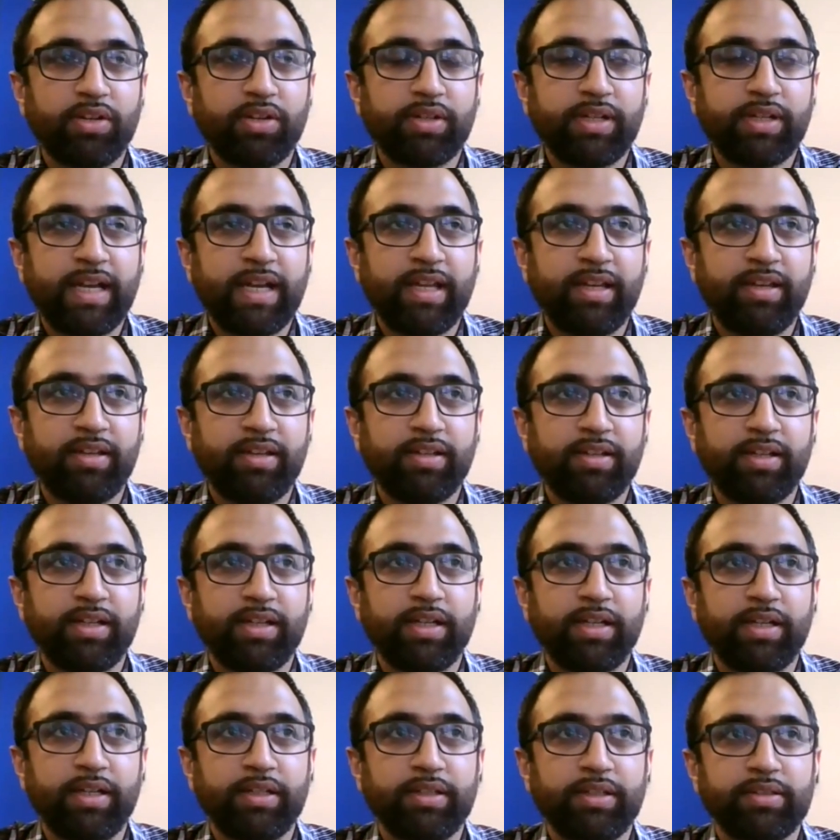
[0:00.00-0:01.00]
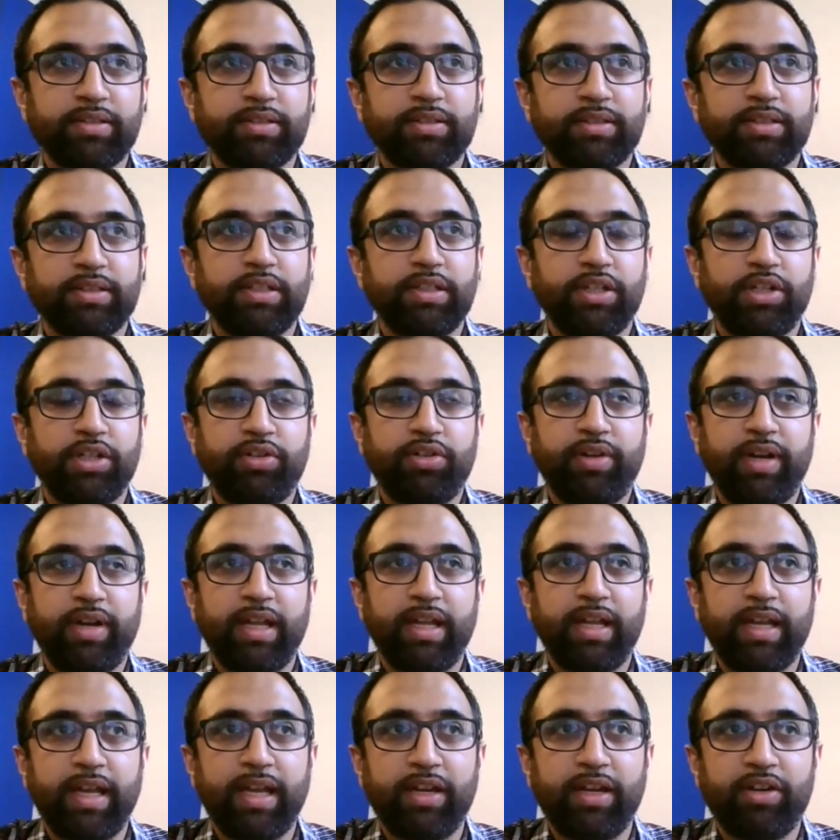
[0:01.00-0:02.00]
can
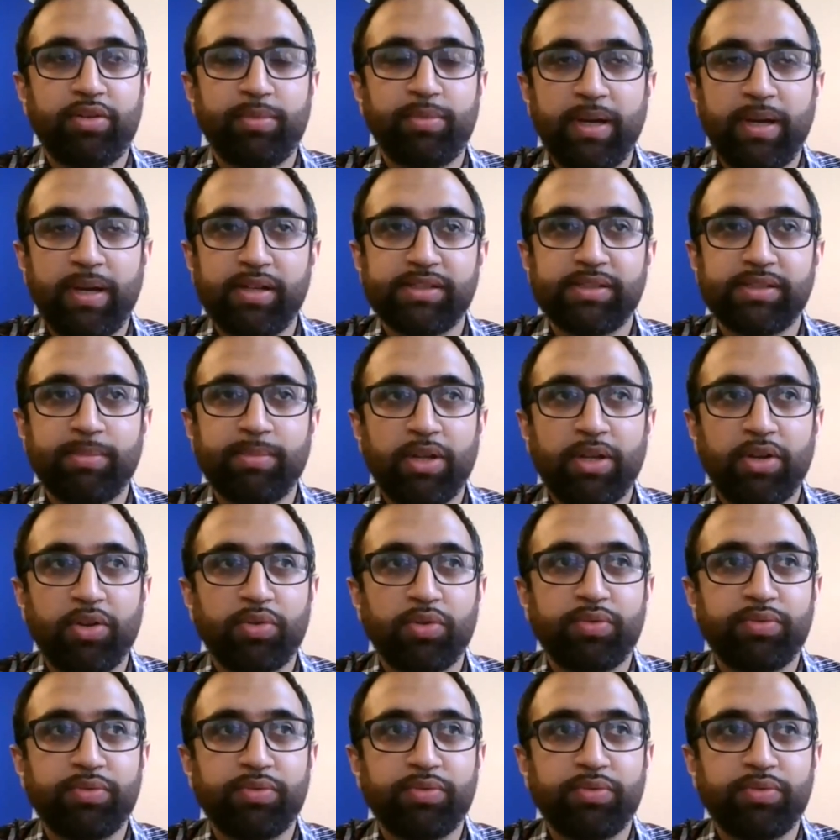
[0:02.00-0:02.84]
create a tremendous amount